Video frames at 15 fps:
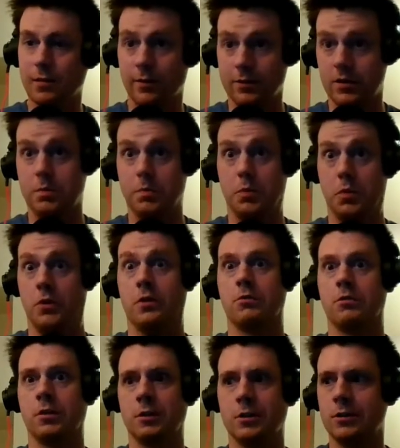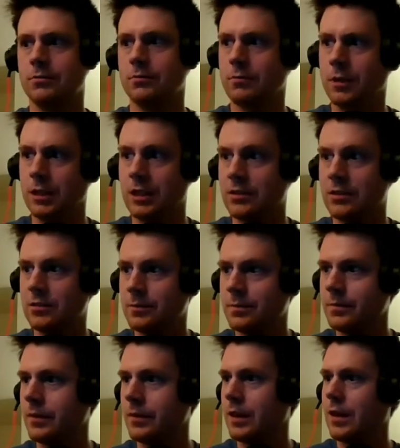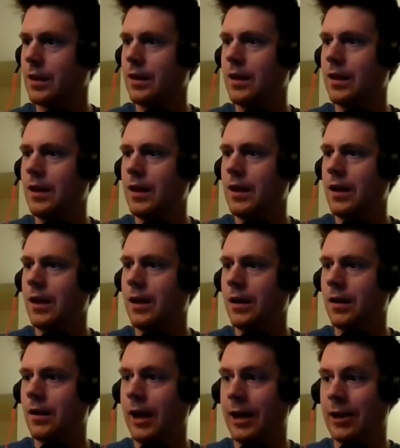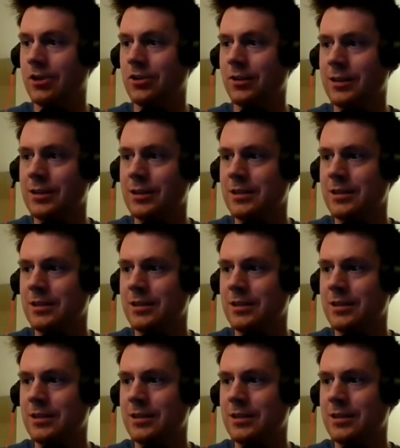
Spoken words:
spoiler alert, I guess, actually